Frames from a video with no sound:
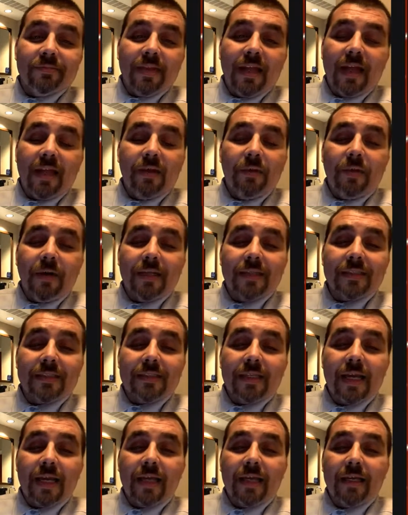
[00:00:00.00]
I didn't want to
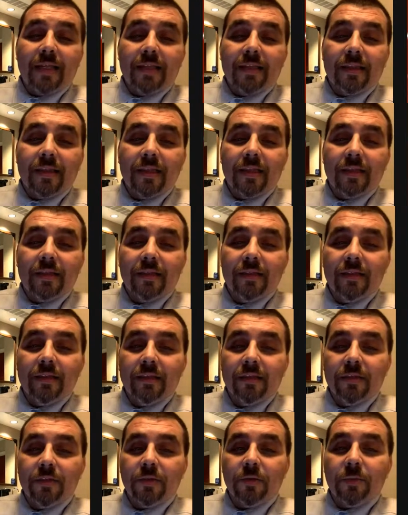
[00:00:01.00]
say anything.
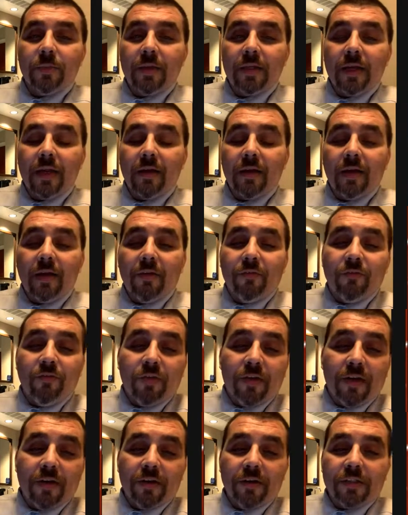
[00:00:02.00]
You know what I mean? I
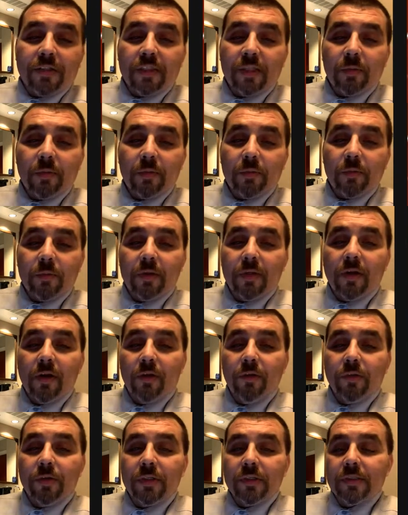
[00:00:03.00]
figured someone would
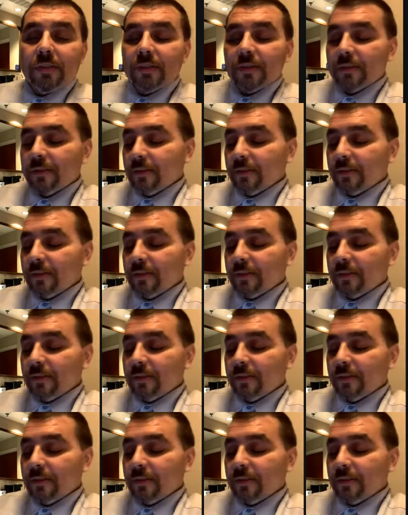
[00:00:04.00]
notice.